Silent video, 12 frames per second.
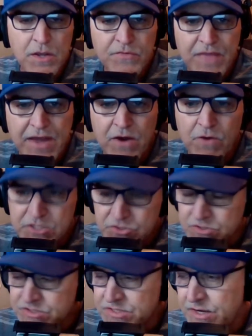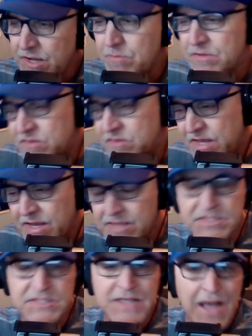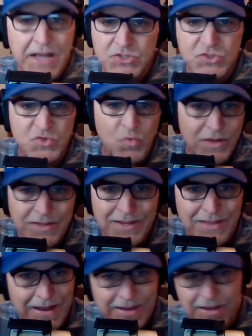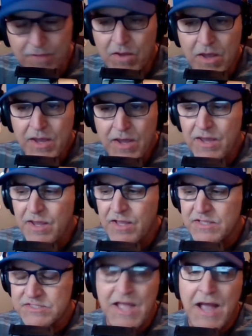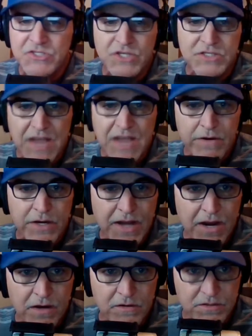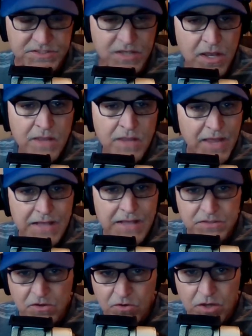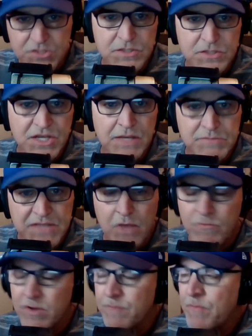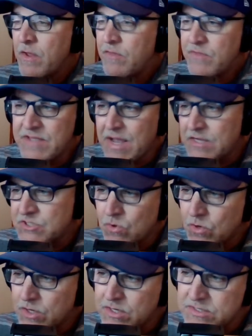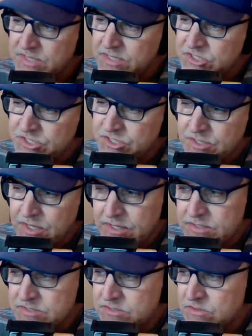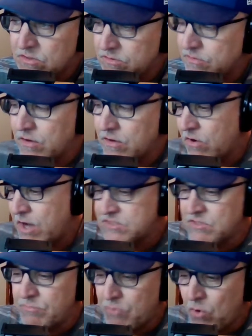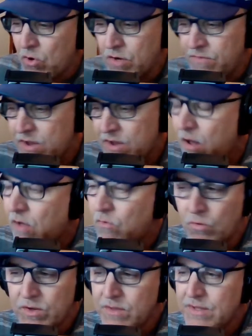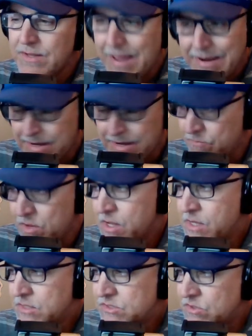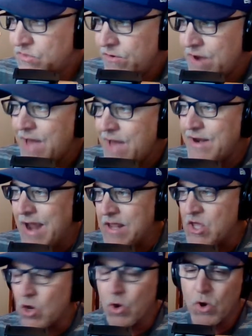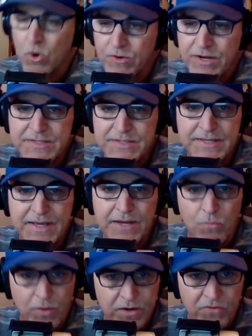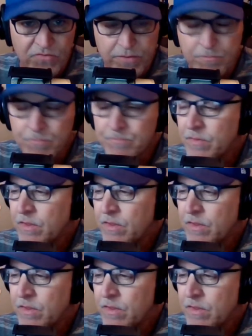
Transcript: that are interested in him. But the thing is, the Dodgers really like him. It's not just Eric Karros that has a crush on James Outman. The Dodger organization is across the board. They all really like him. So they're not in any hurry to get rid of him